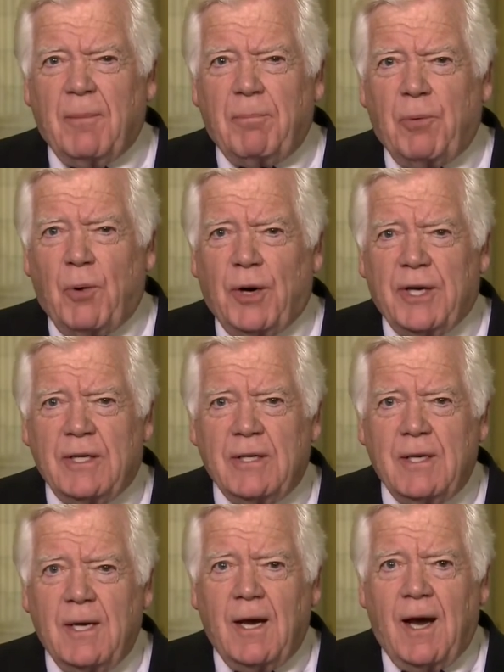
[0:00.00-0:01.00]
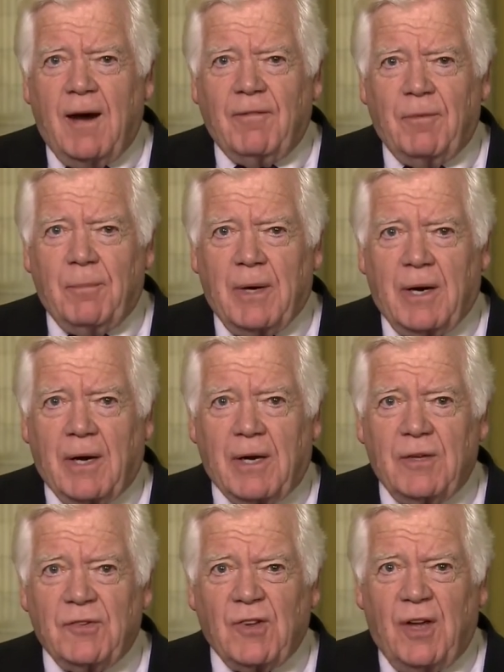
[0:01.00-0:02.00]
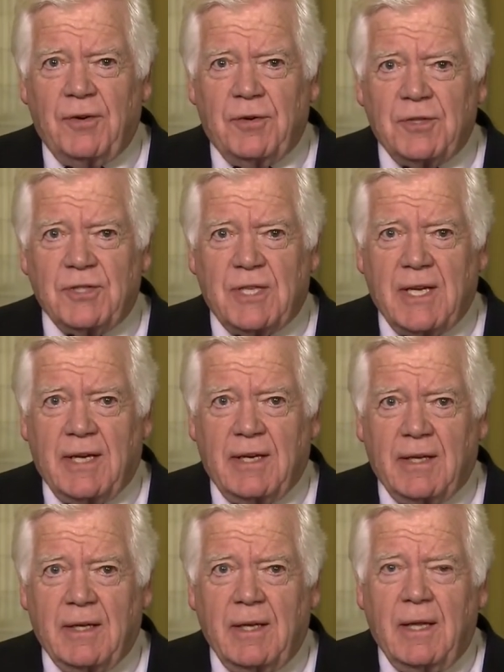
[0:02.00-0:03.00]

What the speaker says: the point of Americans understanding.